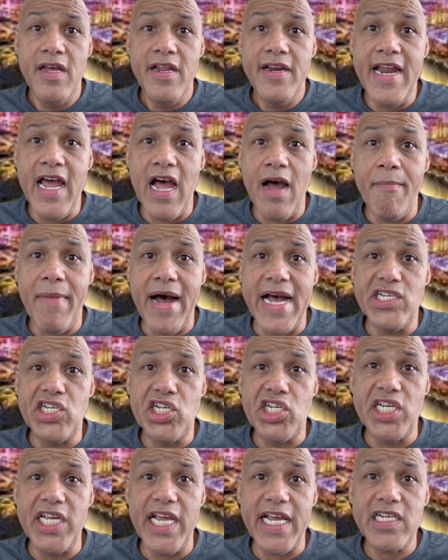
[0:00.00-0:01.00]
Now, my
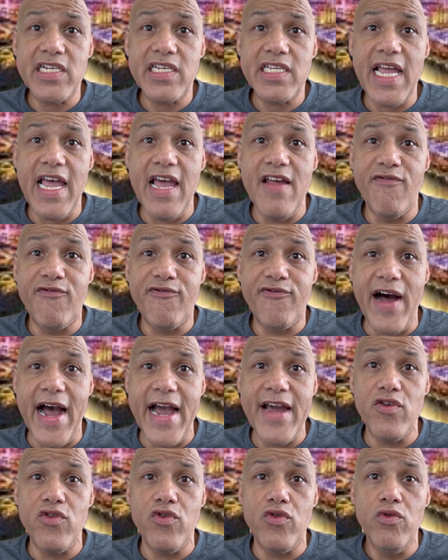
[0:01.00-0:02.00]
sixth and
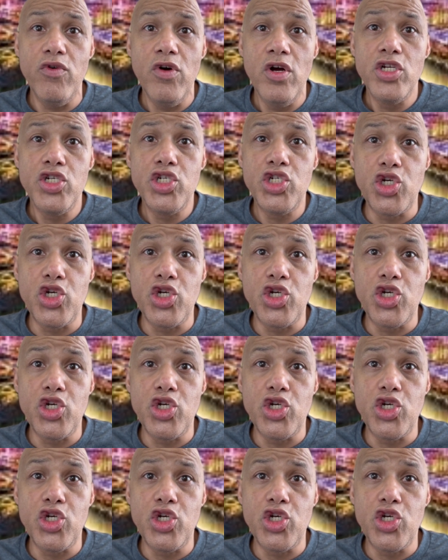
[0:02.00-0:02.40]
final